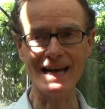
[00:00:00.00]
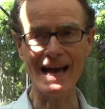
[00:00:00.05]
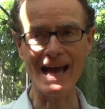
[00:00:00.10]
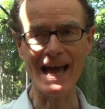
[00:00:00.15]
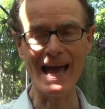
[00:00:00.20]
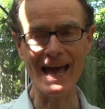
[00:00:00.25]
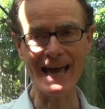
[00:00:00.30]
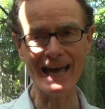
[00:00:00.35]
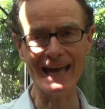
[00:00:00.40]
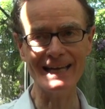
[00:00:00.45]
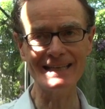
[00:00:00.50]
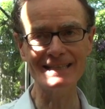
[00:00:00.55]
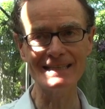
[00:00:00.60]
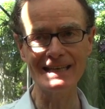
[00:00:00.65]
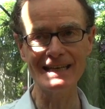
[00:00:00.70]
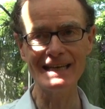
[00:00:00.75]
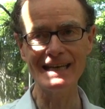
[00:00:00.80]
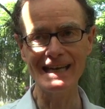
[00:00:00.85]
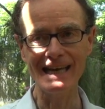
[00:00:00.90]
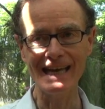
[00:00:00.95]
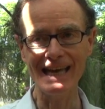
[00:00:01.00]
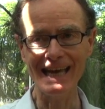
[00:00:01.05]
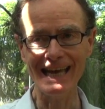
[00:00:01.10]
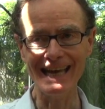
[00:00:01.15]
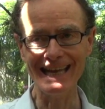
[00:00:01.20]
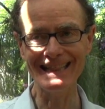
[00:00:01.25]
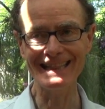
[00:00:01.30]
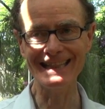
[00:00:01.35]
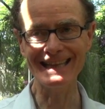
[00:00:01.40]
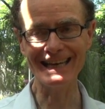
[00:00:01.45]
ahead
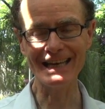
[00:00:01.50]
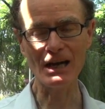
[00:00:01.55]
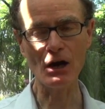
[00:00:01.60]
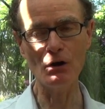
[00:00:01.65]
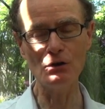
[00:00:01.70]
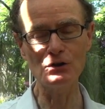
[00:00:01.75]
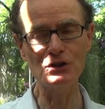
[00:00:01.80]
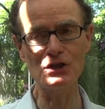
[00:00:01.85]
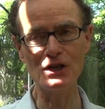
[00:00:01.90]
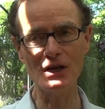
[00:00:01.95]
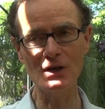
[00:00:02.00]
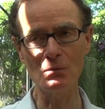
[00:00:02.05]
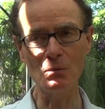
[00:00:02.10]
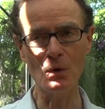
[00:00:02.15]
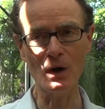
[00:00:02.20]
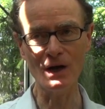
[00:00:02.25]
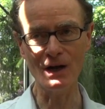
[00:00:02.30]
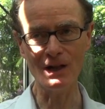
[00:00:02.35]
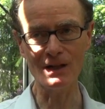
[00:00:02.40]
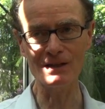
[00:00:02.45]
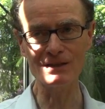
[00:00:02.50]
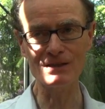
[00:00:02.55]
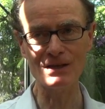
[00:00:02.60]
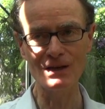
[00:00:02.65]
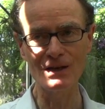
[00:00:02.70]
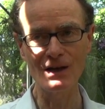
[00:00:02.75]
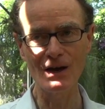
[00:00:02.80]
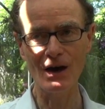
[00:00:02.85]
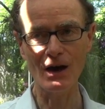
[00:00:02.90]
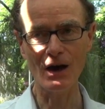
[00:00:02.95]
in the coaching world
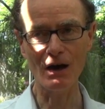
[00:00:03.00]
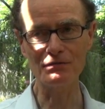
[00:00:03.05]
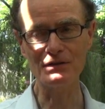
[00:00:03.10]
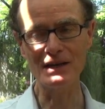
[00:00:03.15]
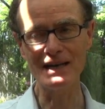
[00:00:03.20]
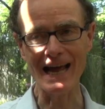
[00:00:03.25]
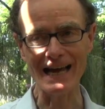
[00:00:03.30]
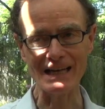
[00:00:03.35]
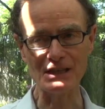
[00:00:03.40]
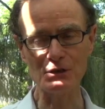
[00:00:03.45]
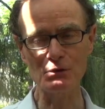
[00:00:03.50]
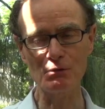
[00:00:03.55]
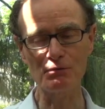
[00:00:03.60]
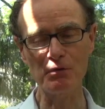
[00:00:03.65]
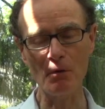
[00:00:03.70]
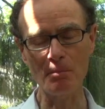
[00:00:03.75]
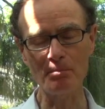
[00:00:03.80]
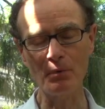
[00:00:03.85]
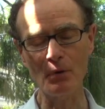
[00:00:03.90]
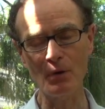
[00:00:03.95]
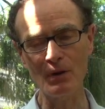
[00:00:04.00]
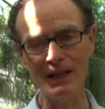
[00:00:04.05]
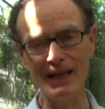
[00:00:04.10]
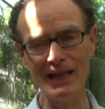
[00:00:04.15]
of the National Football